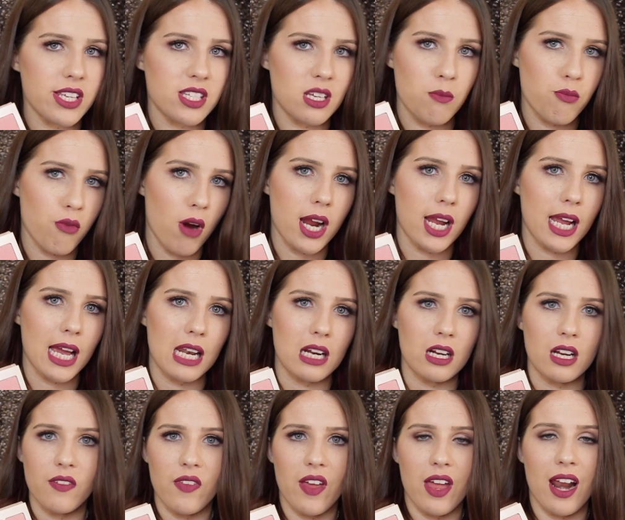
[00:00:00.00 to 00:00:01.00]
bright
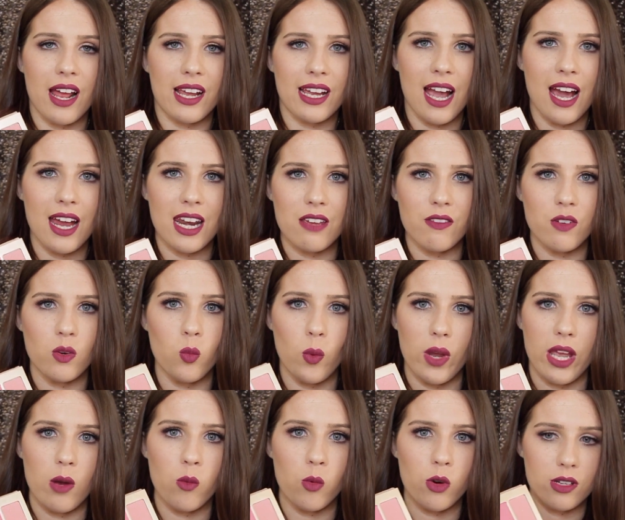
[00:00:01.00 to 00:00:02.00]
colour that I can't even
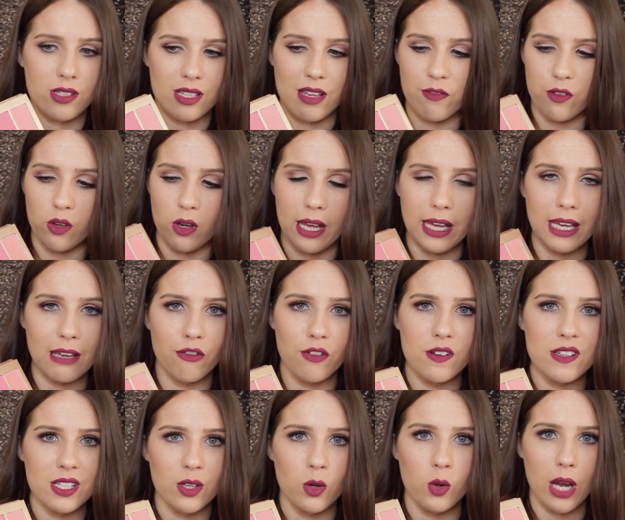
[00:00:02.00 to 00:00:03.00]
wear, whereas I feel like
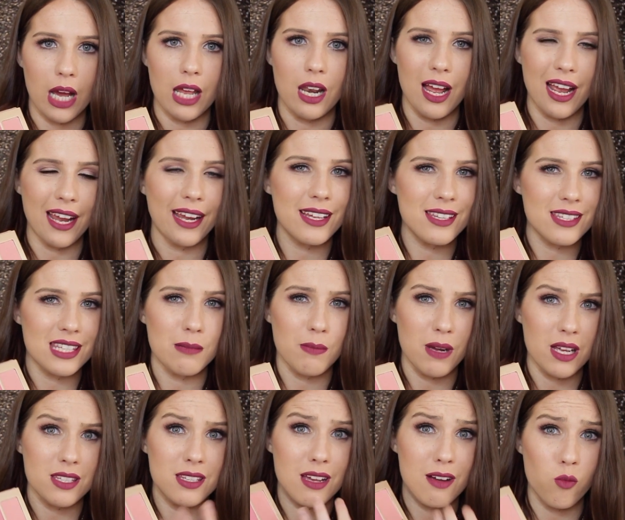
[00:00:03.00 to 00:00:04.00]
every single colour I can see
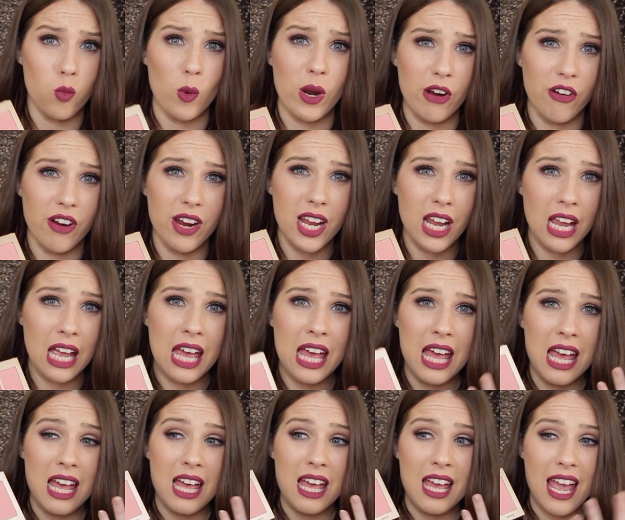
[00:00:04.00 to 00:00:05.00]
myself wearing.
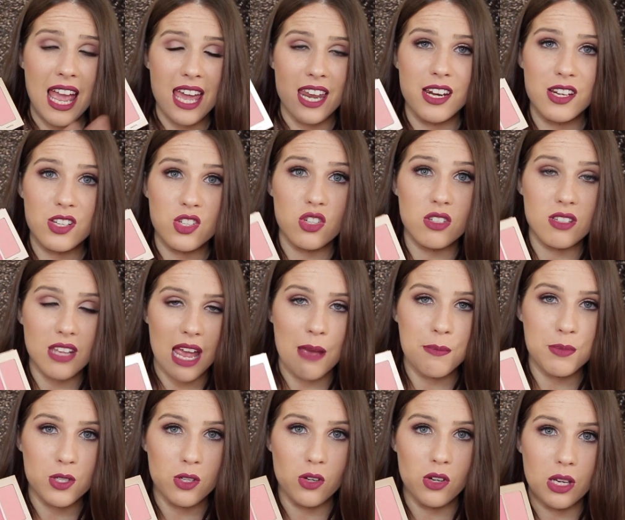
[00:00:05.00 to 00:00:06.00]
And it is just
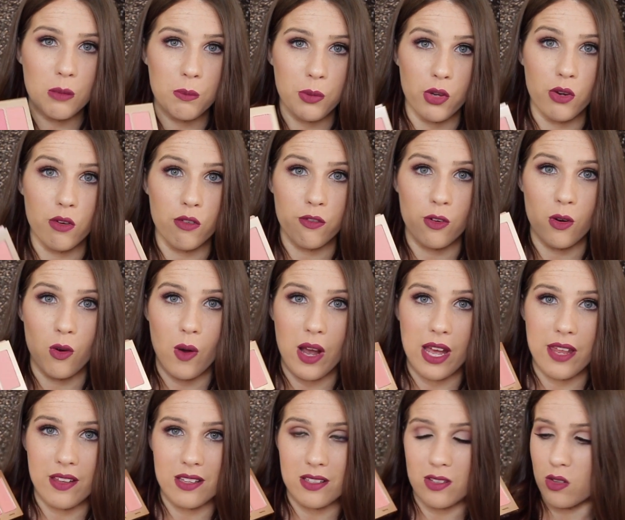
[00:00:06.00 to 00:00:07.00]
absolutely beautiful, and
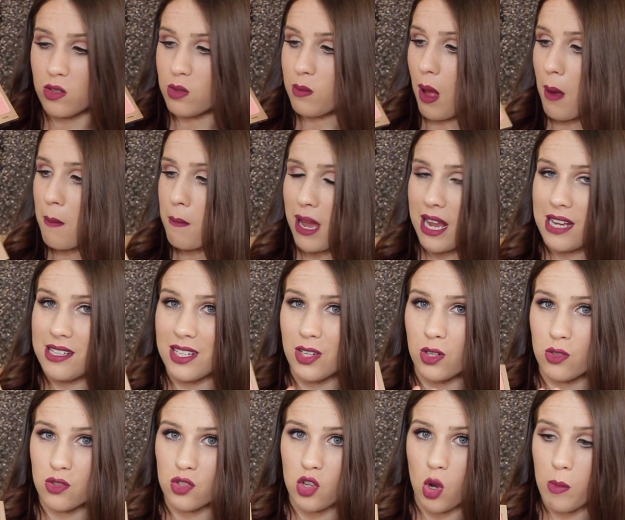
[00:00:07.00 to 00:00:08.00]
it looks amazing
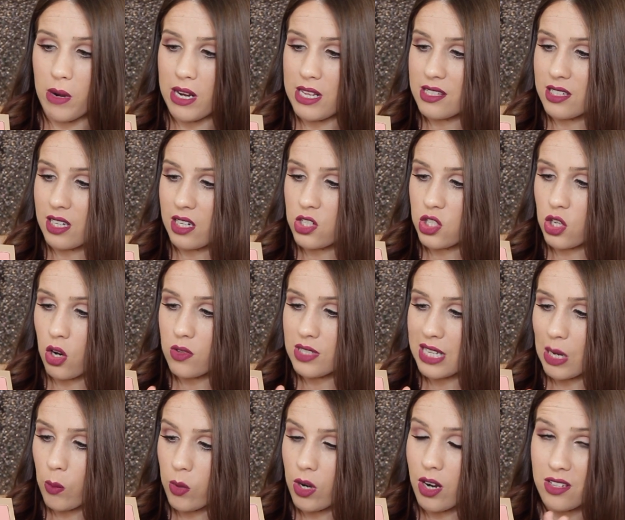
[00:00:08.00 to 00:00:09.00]
on so many skin tones.
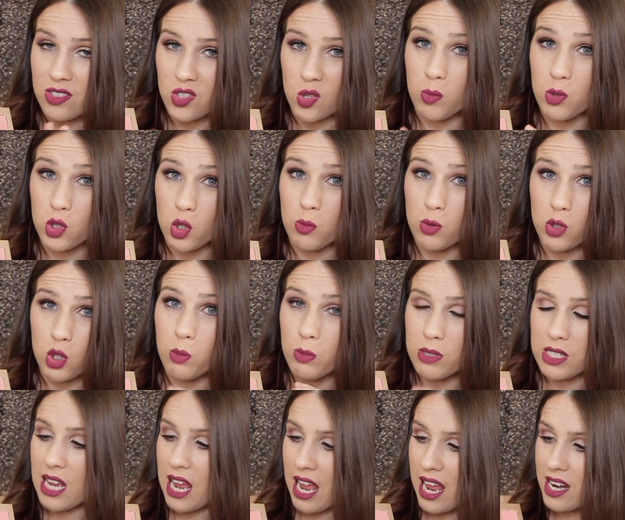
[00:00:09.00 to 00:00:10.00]
Like, when I was super
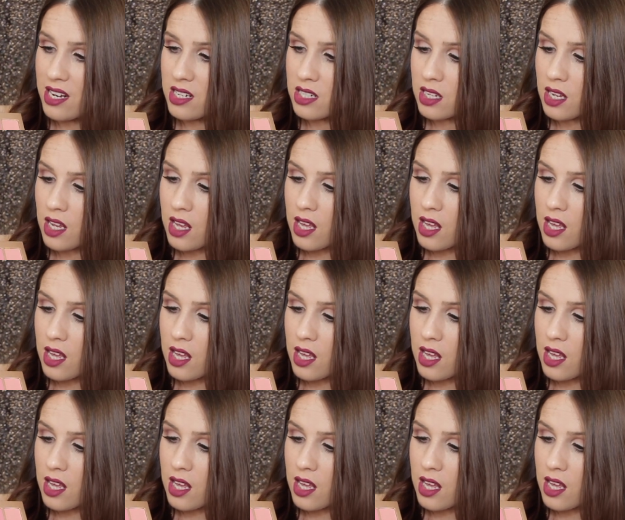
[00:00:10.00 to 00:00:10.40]
tanned,